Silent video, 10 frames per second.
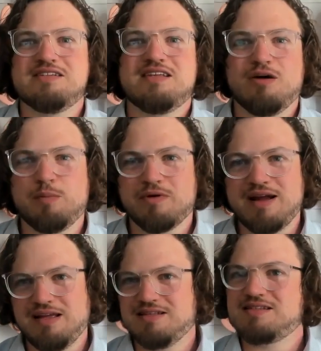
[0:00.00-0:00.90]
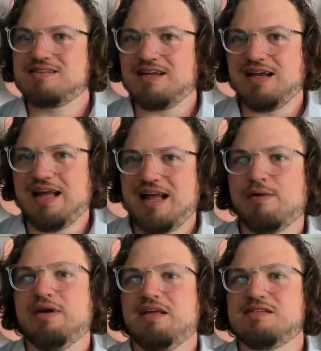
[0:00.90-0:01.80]
it operates, like how
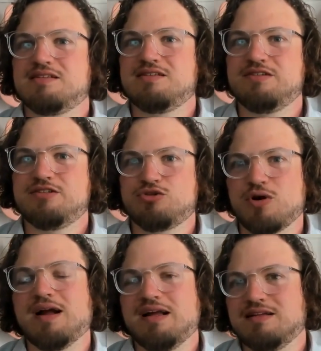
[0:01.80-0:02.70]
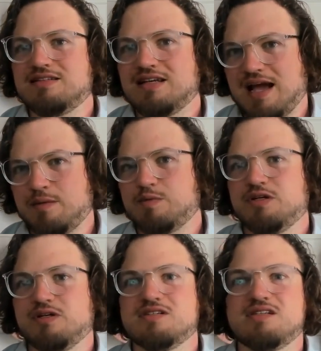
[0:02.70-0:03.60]
it's trying to capture
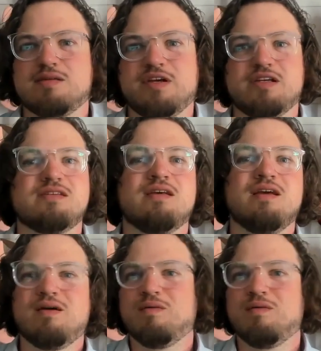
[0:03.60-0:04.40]
customers,